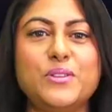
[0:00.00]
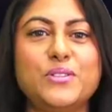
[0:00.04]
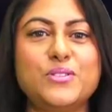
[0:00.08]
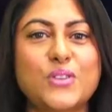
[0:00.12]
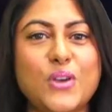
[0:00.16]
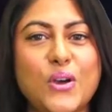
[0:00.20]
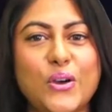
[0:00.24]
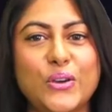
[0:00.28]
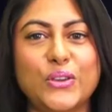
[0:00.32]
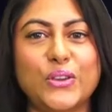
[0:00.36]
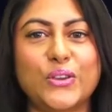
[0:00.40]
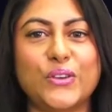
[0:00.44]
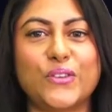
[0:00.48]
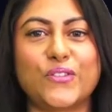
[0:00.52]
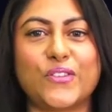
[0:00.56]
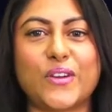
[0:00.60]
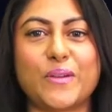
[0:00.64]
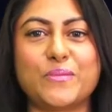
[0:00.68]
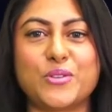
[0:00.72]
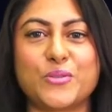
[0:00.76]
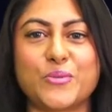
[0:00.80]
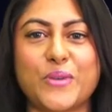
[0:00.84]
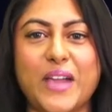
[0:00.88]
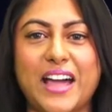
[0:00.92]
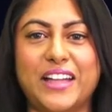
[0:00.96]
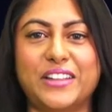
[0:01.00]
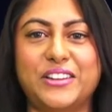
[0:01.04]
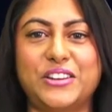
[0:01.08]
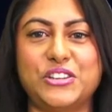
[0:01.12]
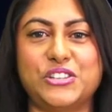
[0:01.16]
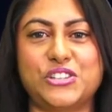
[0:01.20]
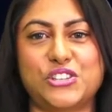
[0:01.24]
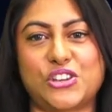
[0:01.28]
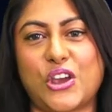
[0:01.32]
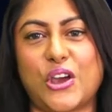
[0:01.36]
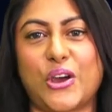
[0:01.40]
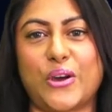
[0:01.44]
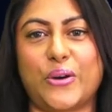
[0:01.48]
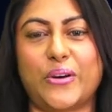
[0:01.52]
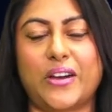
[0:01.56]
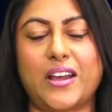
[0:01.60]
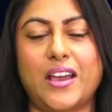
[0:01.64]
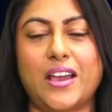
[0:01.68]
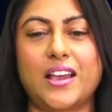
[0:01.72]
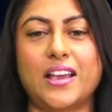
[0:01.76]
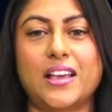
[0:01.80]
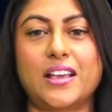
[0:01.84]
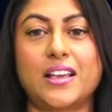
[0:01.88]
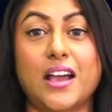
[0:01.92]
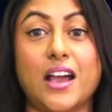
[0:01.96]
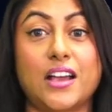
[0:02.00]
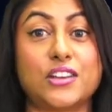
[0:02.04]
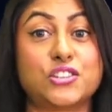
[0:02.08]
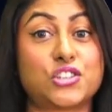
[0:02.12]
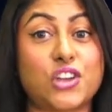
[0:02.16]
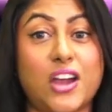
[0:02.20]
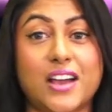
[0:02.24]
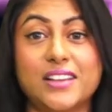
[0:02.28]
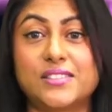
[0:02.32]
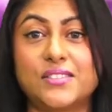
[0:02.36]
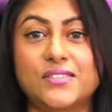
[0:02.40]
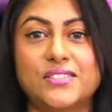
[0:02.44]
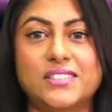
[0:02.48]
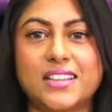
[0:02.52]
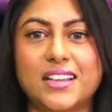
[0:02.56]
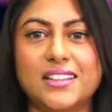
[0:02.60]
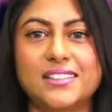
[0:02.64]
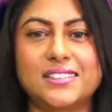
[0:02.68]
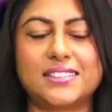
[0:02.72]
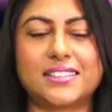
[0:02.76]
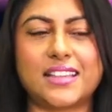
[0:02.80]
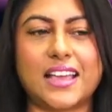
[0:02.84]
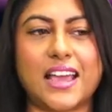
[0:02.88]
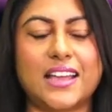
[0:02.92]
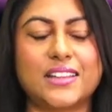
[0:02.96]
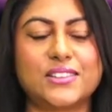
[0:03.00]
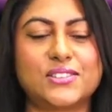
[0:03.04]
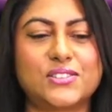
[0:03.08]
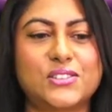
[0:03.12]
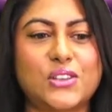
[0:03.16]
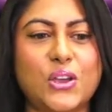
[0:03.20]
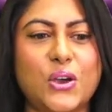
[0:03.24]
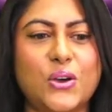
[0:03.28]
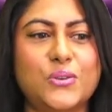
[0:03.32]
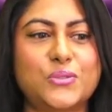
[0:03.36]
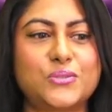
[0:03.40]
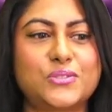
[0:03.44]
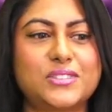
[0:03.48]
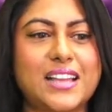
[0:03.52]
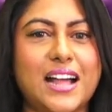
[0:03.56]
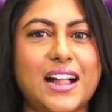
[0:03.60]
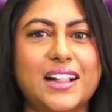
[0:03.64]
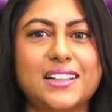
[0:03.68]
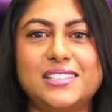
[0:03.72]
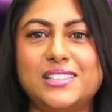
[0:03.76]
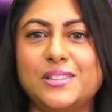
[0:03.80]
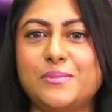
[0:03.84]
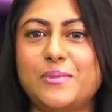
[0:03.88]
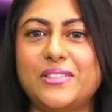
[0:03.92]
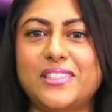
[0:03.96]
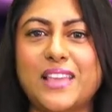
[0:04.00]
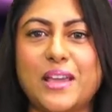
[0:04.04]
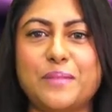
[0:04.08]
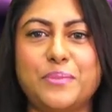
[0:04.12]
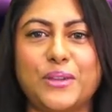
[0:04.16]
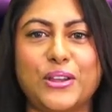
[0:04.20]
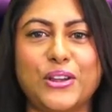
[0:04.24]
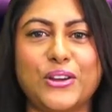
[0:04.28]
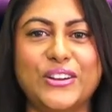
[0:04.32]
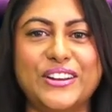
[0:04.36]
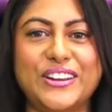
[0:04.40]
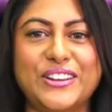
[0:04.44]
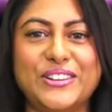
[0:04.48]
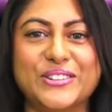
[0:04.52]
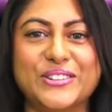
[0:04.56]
know you from the reality show Shahs of Sunset. So tell us about that period in